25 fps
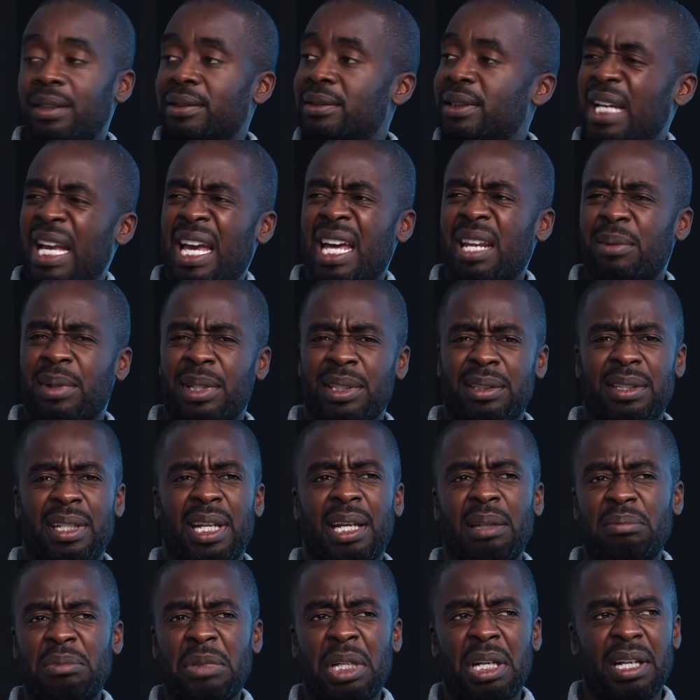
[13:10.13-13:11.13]
It's like, I don't want to do
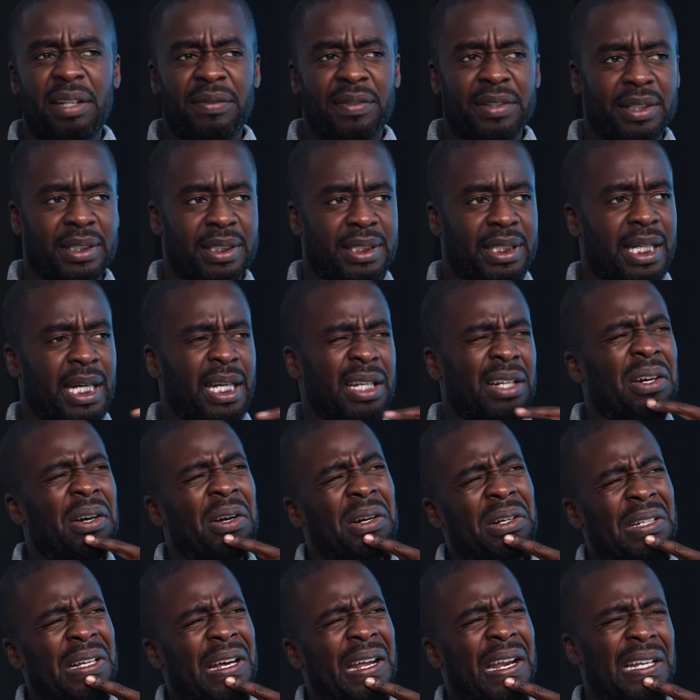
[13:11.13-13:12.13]
that. No, I failed at that.
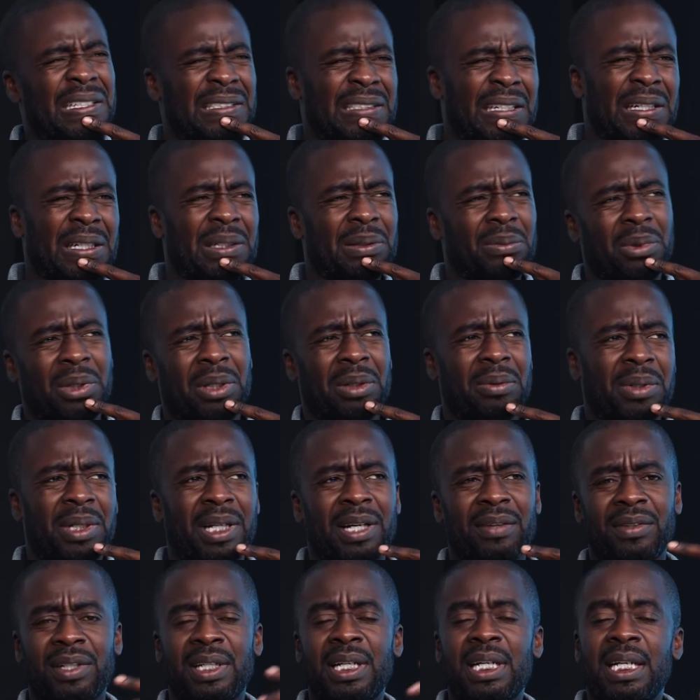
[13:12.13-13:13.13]
Or, no, that's not going to work.
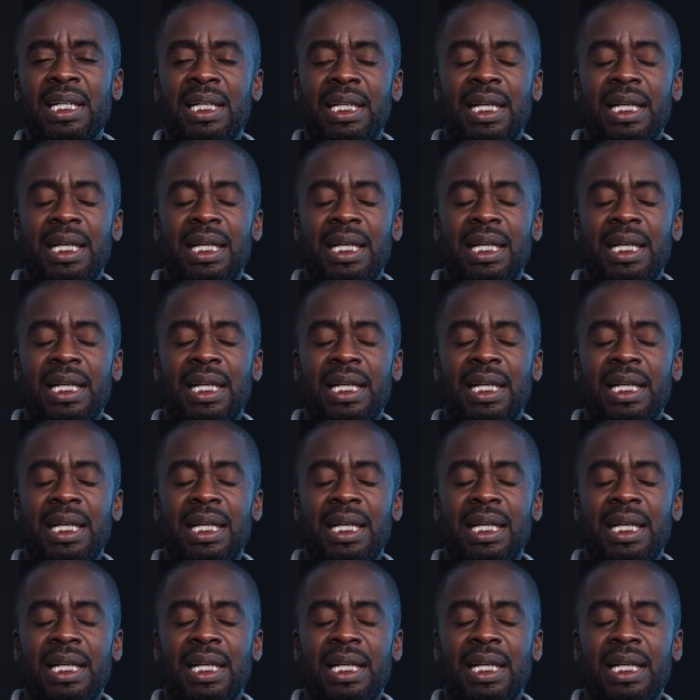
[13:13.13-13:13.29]
Whatever.